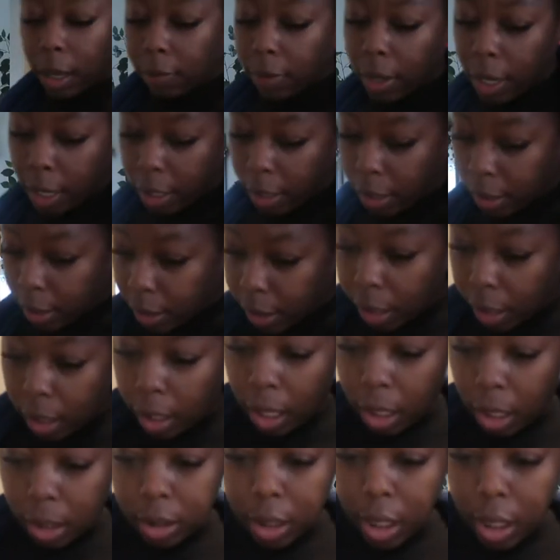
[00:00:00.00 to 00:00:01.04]
have anything
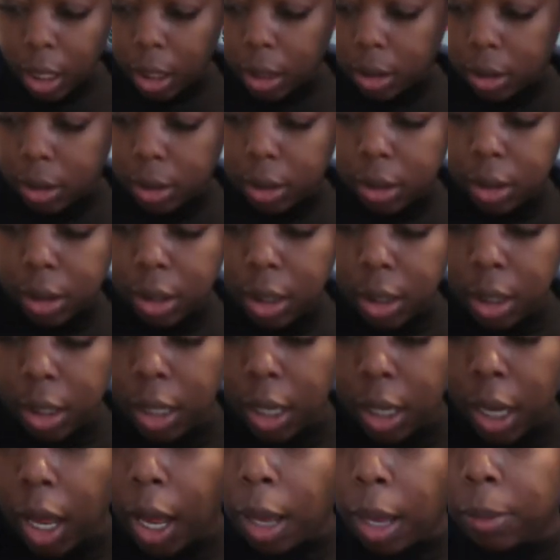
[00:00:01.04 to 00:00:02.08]
like that.
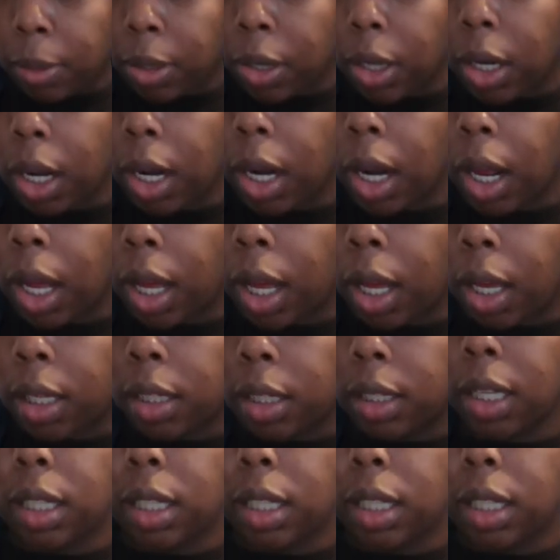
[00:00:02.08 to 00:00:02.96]
I'm not gonna lie,